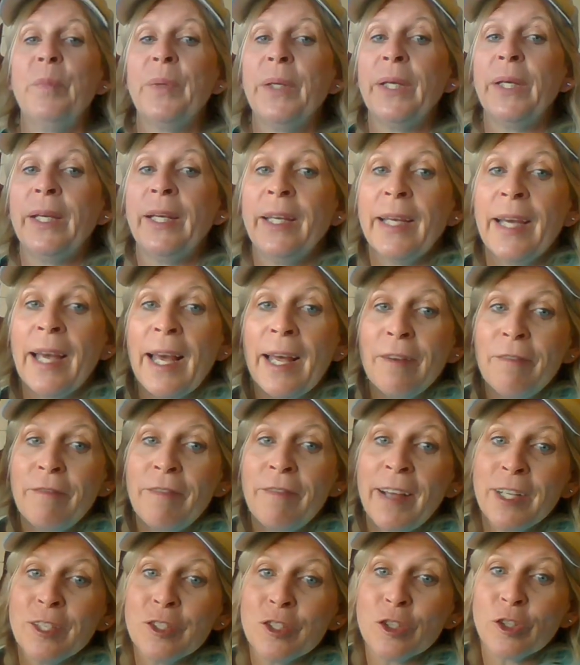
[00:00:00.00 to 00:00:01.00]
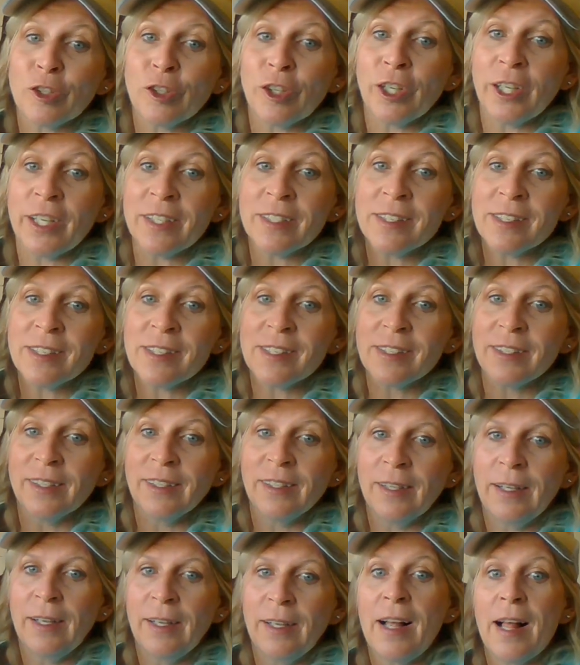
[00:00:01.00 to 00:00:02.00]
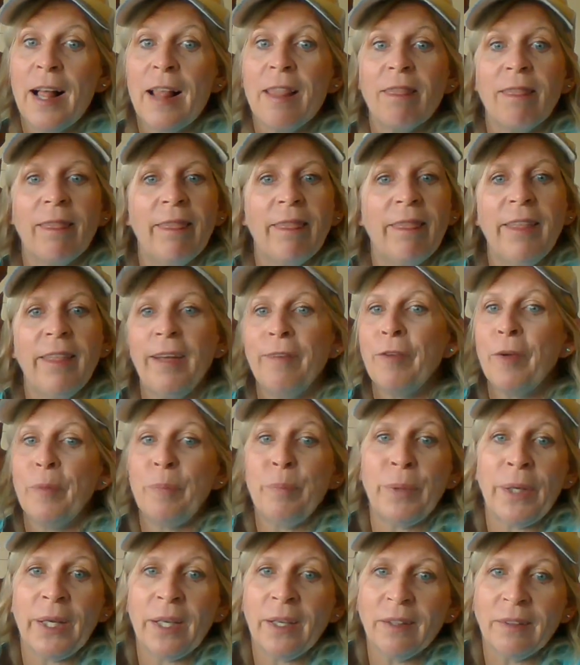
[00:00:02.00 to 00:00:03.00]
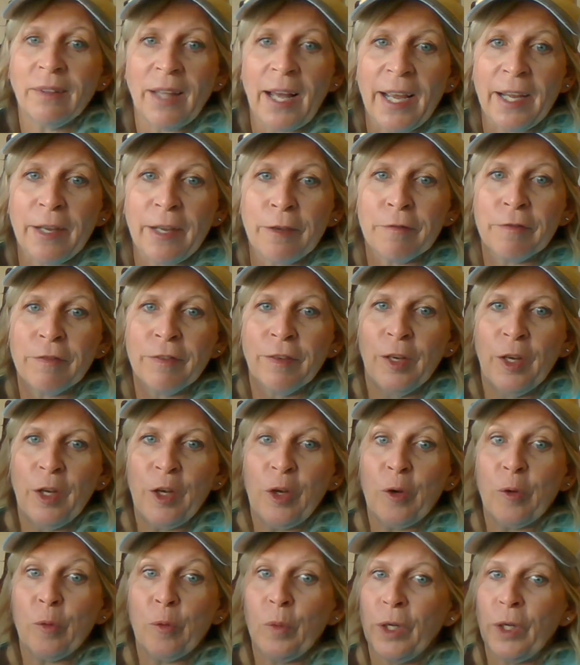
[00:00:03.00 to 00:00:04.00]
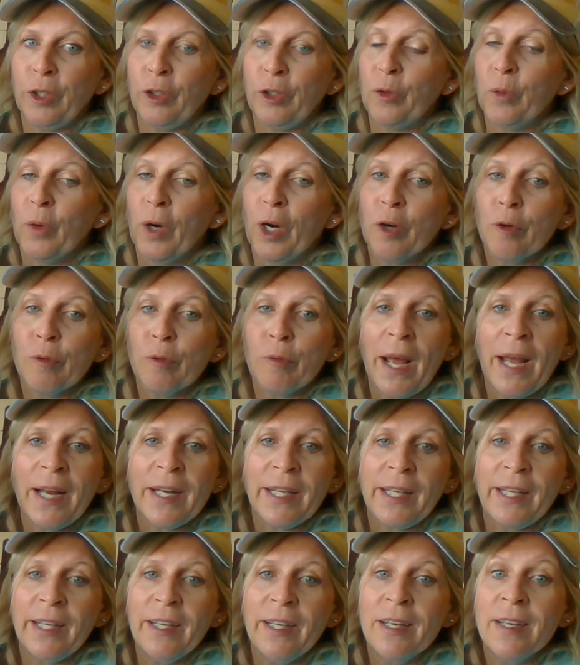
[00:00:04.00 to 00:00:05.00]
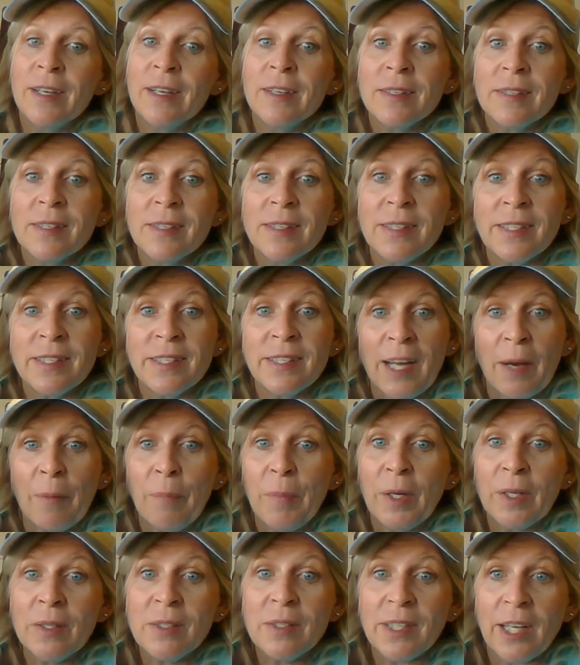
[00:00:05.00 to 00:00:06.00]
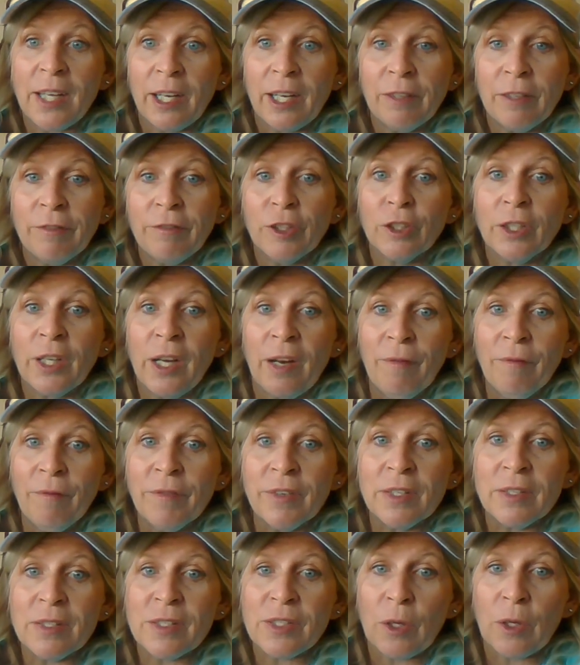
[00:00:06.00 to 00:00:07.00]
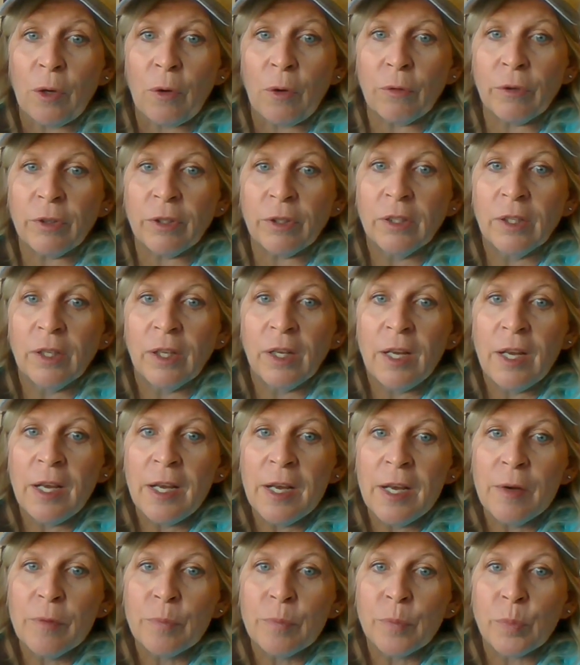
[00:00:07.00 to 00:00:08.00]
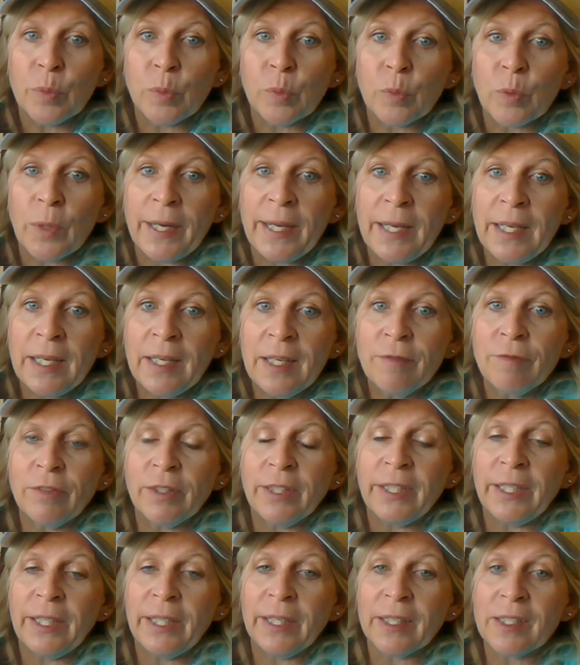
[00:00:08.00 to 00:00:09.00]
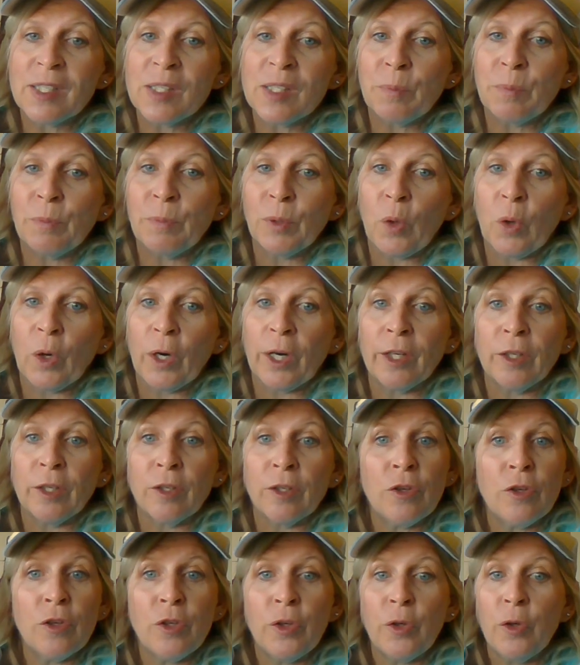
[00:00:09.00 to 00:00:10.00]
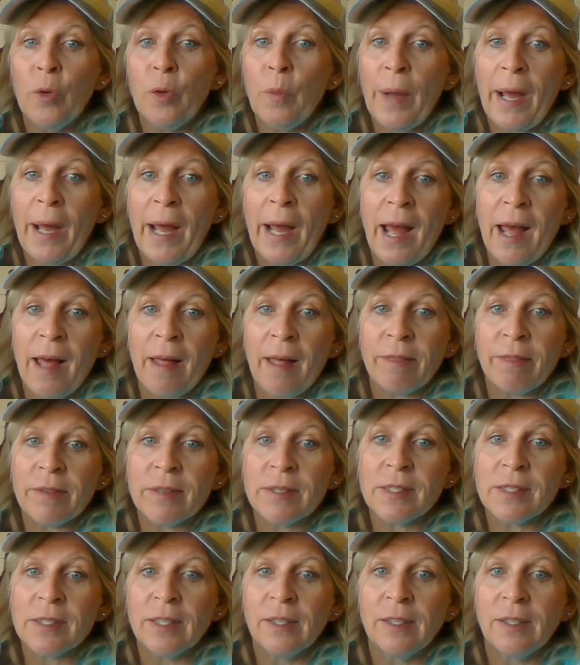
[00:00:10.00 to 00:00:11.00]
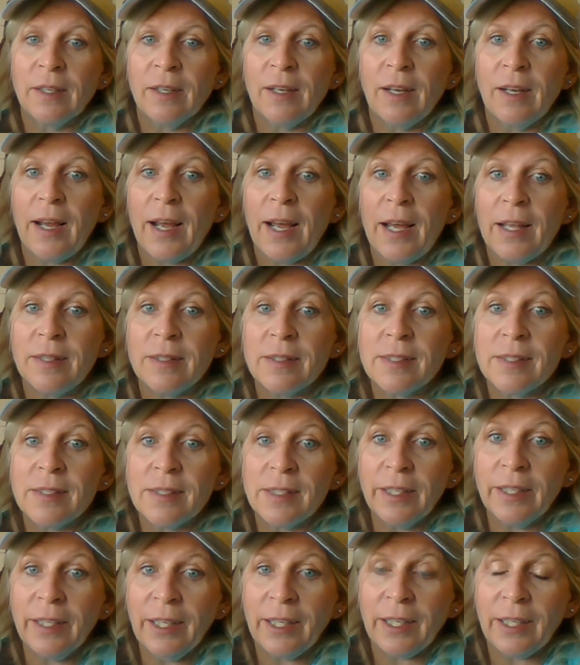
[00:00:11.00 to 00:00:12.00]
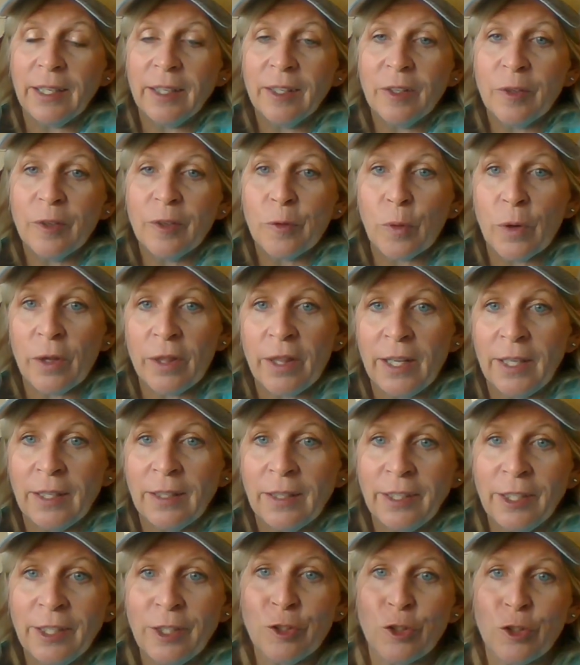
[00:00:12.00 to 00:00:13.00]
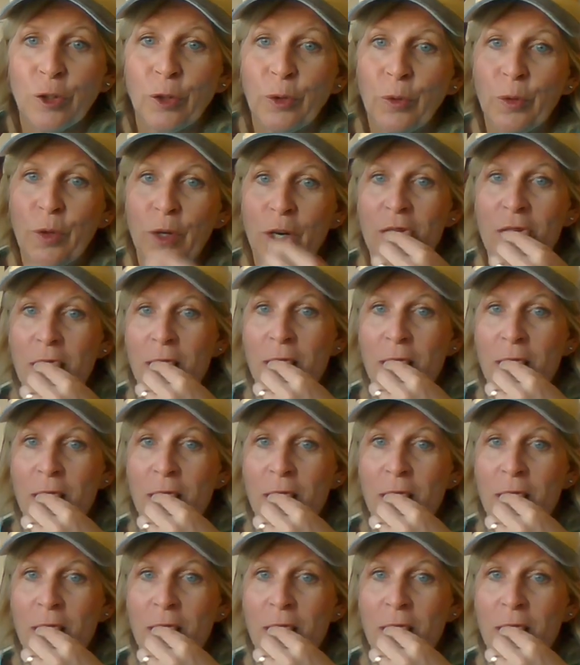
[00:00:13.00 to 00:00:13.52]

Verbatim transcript: Be adventurous. Live a big life. When you are ready, step outside of your comfort zone. Bravely explore new paths and see where they lead you.